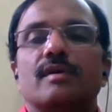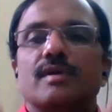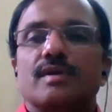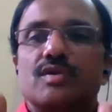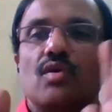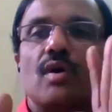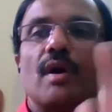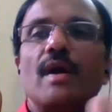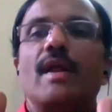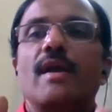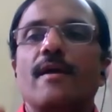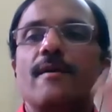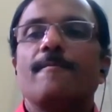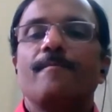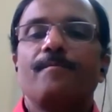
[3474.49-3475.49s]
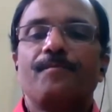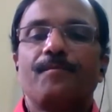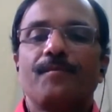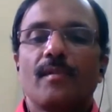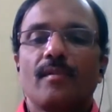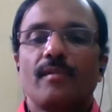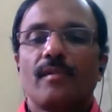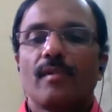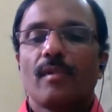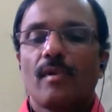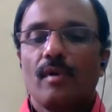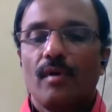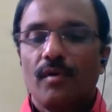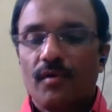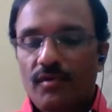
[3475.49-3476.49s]
So already
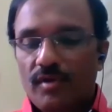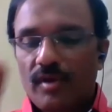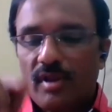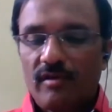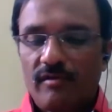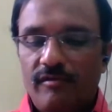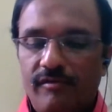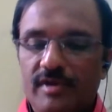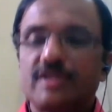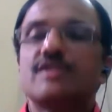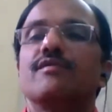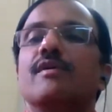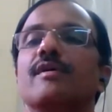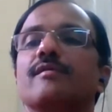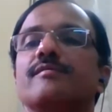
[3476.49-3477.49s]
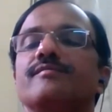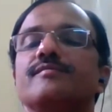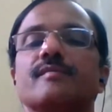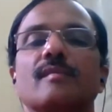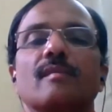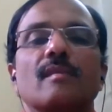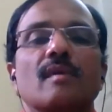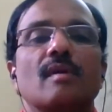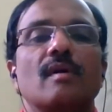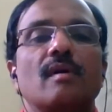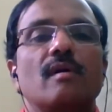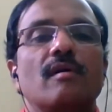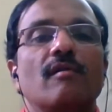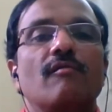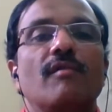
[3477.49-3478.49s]
you see the first one
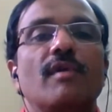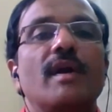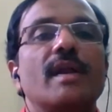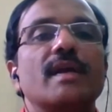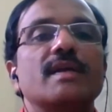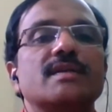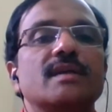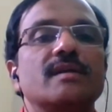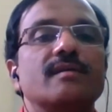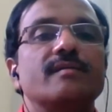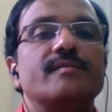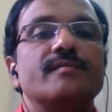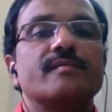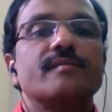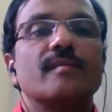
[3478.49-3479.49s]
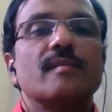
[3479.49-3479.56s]
where it is in